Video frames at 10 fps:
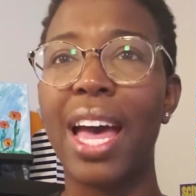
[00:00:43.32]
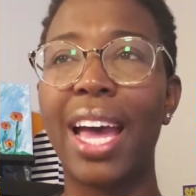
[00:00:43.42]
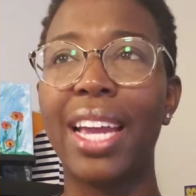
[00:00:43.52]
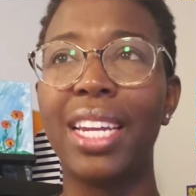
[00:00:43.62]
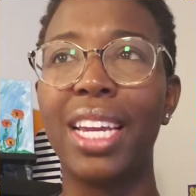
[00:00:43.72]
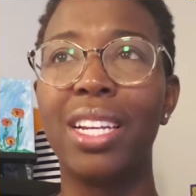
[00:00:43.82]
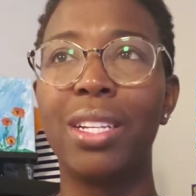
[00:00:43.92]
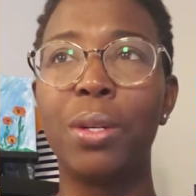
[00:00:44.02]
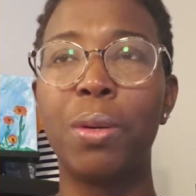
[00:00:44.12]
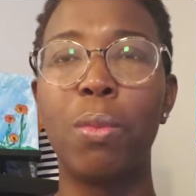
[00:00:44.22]
I need a
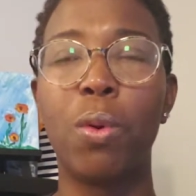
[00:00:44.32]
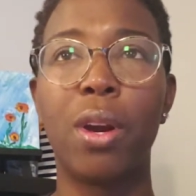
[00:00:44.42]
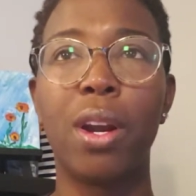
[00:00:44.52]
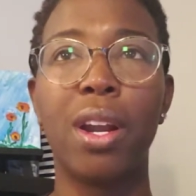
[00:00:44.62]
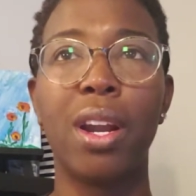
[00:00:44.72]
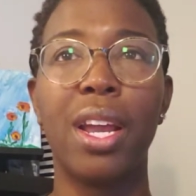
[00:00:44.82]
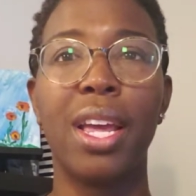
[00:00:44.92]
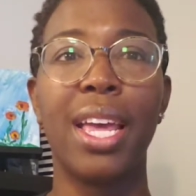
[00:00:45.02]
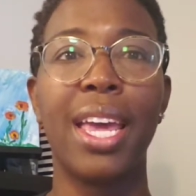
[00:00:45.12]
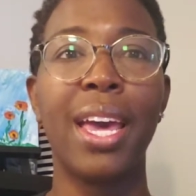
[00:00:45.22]
little more
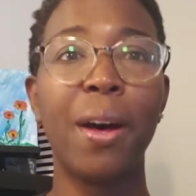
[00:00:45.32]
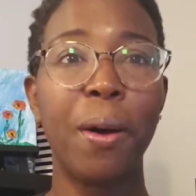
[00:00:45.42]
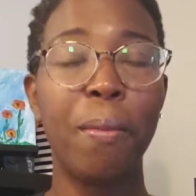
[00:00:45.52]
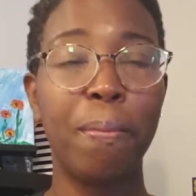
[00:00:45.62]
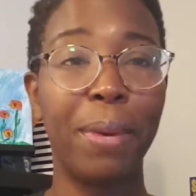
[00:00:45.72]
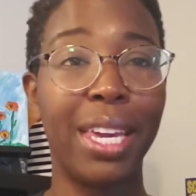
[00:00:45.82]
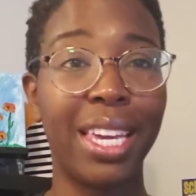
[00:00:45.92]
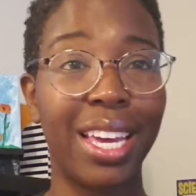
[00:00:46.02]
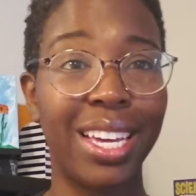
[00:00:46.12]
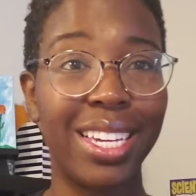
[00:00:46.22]
help
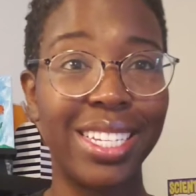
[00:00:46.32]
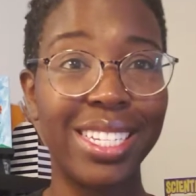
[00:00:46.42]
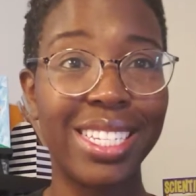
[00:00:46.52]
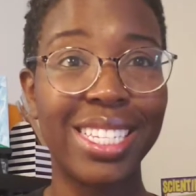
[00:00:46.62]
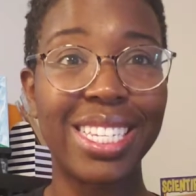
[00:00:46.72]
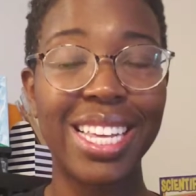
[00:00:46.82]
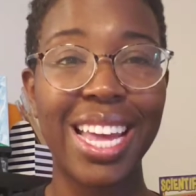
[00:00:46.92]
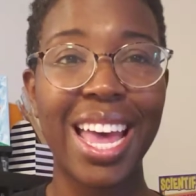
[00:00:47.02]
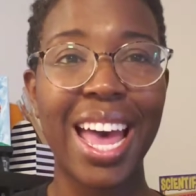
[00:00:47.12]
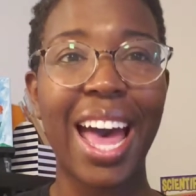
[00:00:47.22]
because
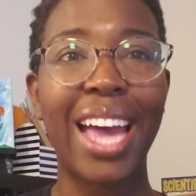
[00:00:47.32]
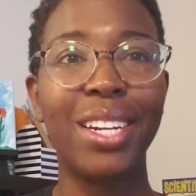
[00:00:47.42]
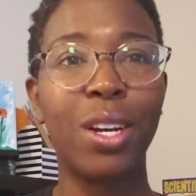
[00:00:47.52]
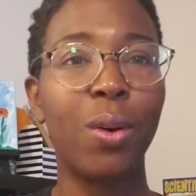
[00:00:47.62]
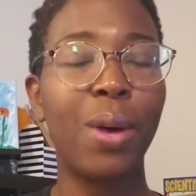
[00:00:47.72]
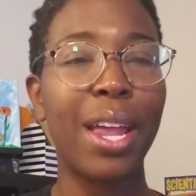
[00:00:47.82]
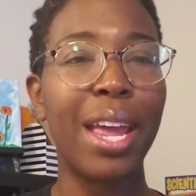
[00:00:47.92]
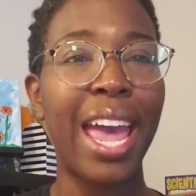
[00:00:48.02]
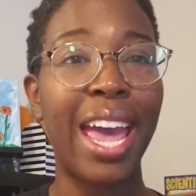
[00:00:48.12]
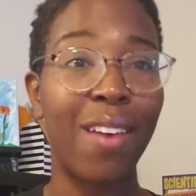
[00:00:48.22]
I don't
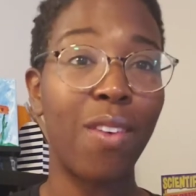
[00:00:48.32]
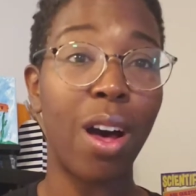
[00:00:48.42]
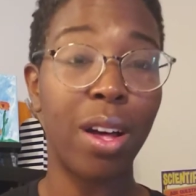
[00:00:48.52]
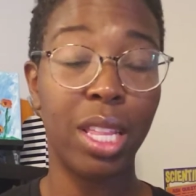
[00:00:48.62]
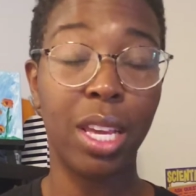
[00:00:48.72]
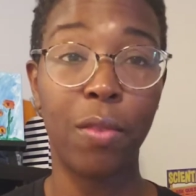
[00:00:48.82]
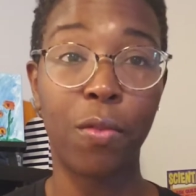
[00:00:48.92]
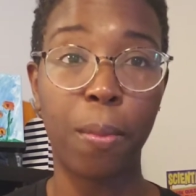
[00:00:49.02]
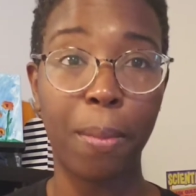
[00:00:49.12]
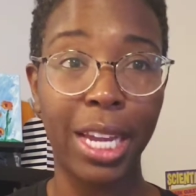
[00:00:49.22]
have all the
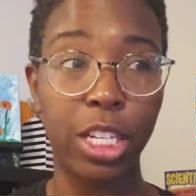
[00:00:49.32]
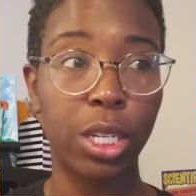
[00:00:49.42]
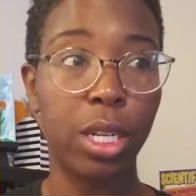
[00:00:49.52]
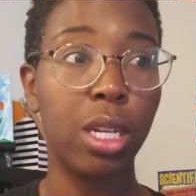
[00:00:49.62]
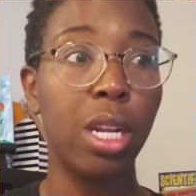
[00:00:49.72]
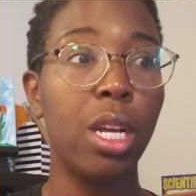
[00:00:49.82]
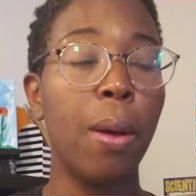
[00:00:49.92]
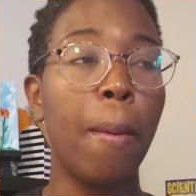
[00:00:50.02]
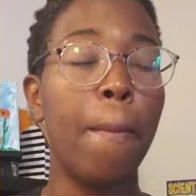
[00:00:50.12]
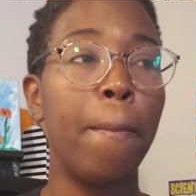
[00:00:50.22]
information.
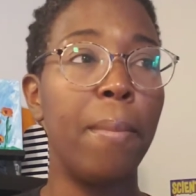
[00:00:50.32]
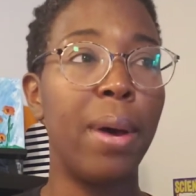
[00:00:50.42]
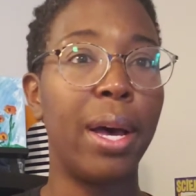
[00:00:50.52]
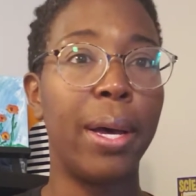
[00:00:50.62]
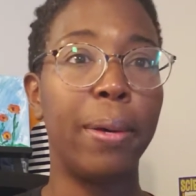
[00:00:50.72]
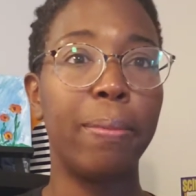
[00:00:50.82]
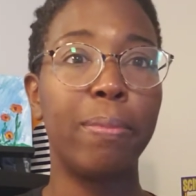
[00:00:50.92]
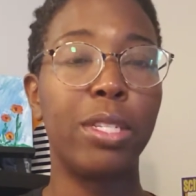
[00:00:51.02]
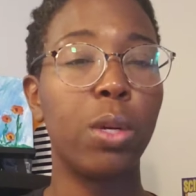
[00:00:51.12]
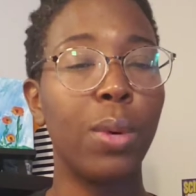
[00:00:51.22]

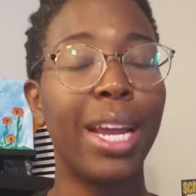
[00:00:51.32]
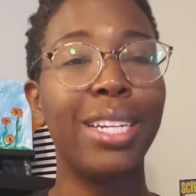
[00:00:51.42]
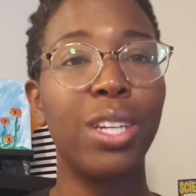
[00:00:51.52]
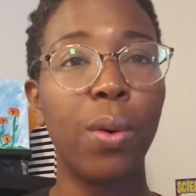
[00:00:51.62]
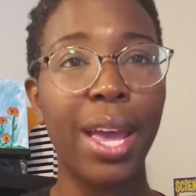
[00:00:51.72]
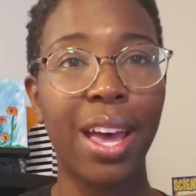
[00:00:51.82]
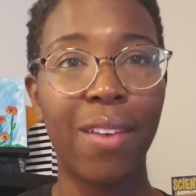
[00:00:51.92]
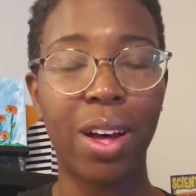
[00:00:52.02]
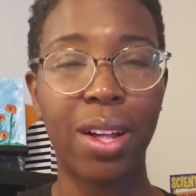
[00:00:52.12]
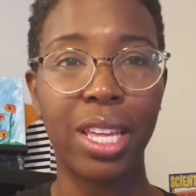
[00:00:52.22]
So when I don't have
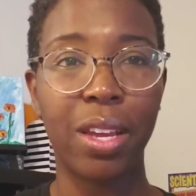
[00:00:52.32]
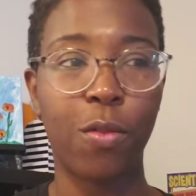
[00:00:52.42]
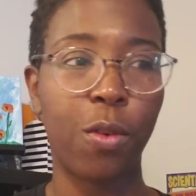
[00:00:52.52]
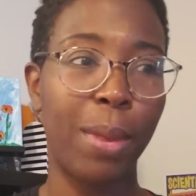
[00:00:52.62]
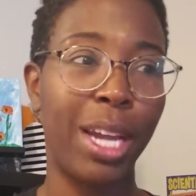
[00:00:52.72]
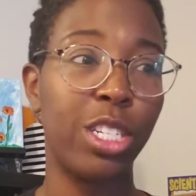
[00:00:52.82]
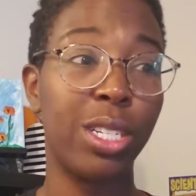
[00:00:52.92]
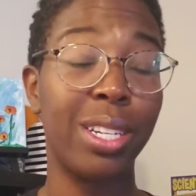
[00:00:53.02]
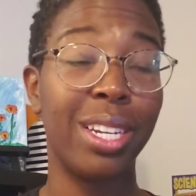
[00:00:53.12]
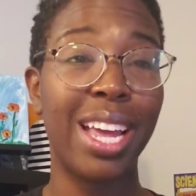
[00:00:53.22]
all the
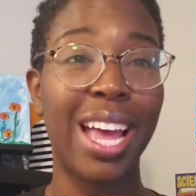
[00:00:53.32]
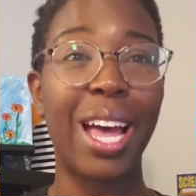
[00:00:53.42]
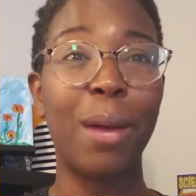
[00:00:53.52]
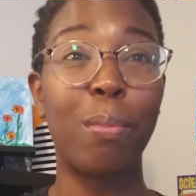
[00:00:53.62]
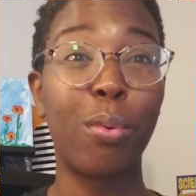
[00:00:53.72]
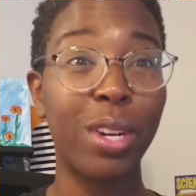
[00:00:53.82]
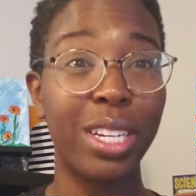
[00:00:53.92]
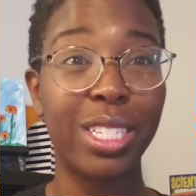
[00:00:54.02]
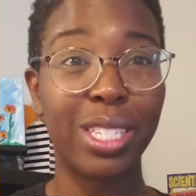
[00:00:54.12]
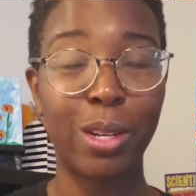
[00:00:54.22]
information, I'm
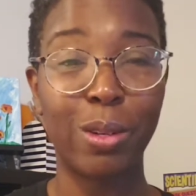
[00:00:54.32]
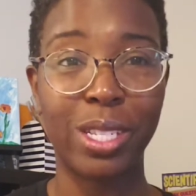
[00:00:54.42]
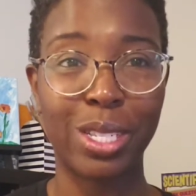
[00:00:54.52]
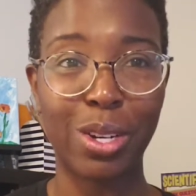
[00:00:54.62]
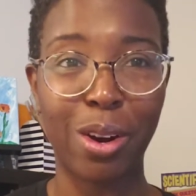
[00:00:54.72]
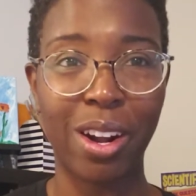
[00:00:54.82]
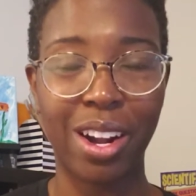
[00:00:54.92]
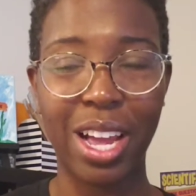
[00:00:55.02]
pretty slow to start.